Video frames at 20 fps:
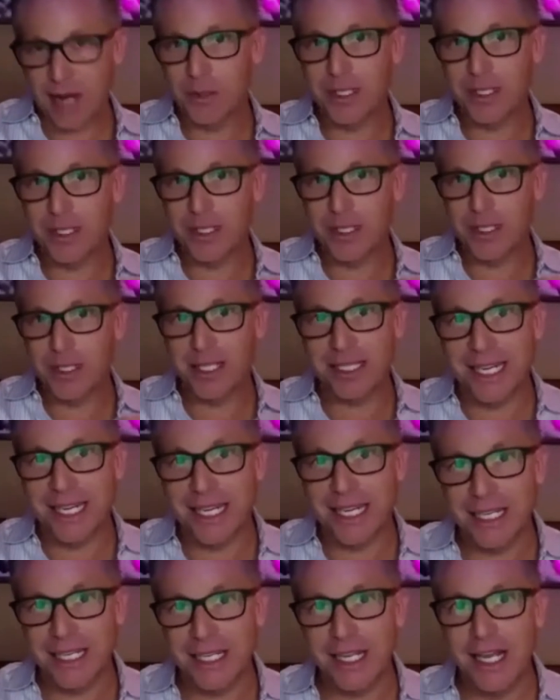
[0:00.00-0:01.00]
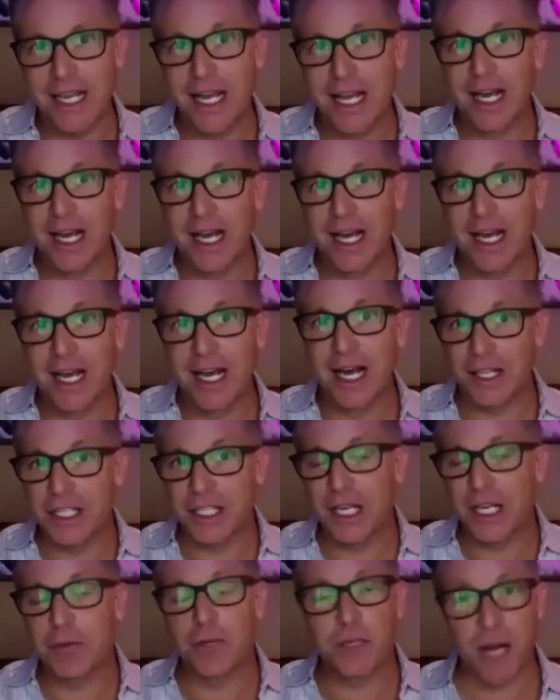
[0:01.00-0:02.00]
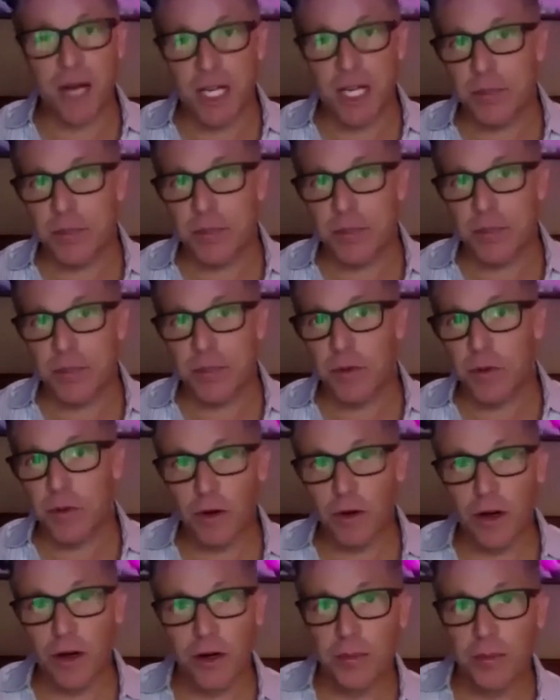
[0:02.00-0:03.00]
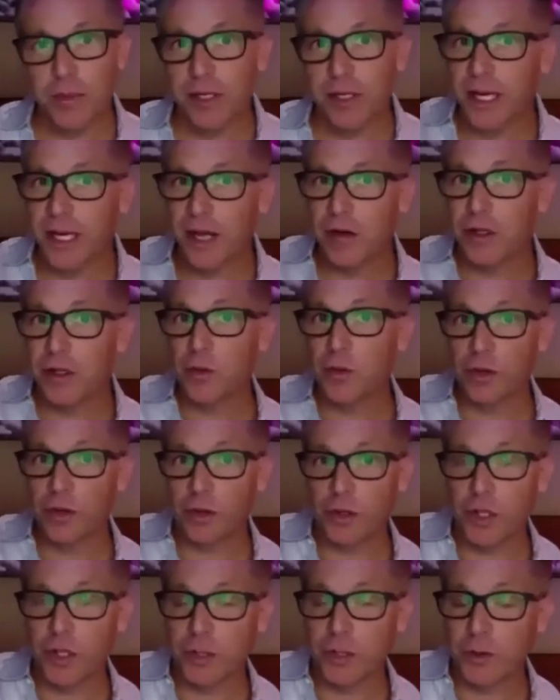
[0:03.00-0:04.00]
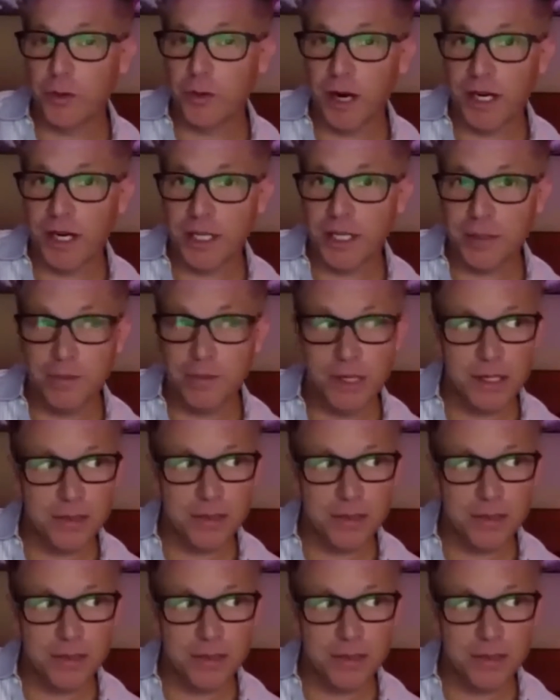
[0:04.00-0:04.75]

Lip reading: I was leading a team responsible for over $100 million worth of consumer product